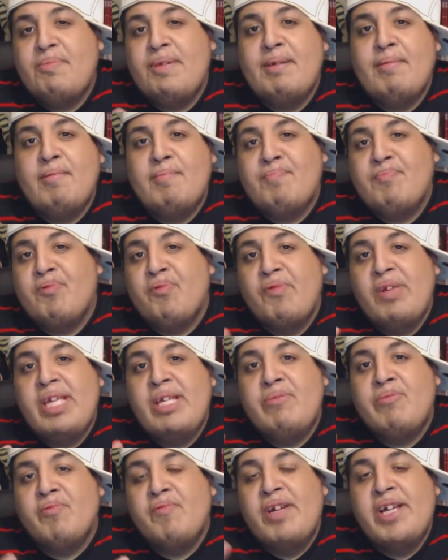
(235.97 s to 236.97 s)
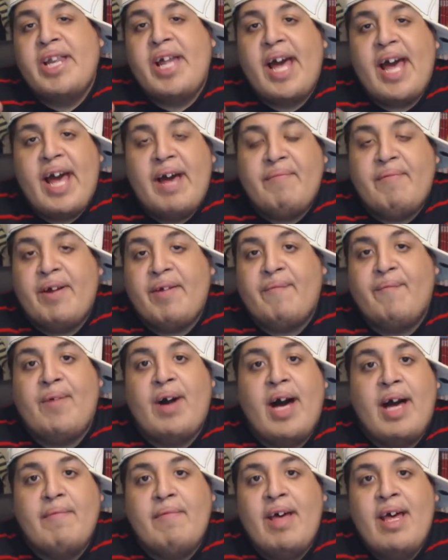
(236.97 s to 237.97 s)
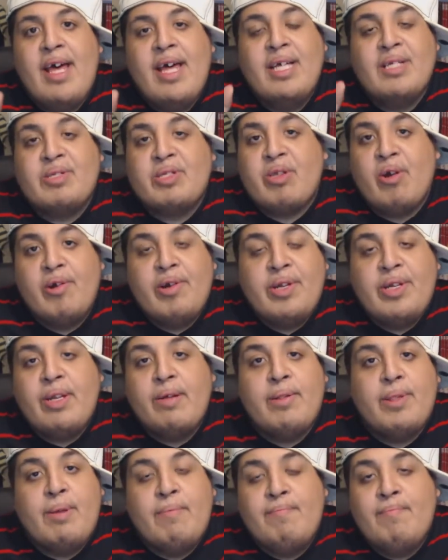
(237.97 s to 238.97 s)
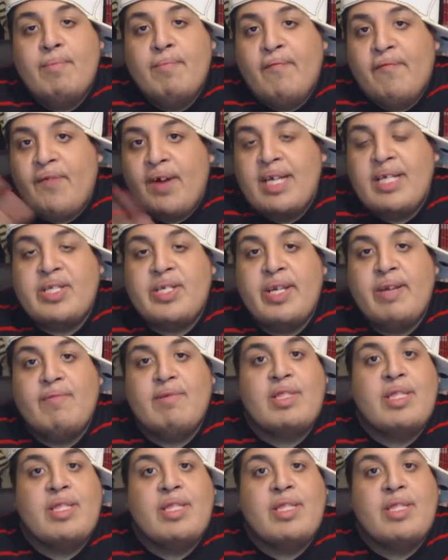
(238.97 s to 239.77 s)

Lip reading: Give it 3.5 out of 5. It's starting the fights and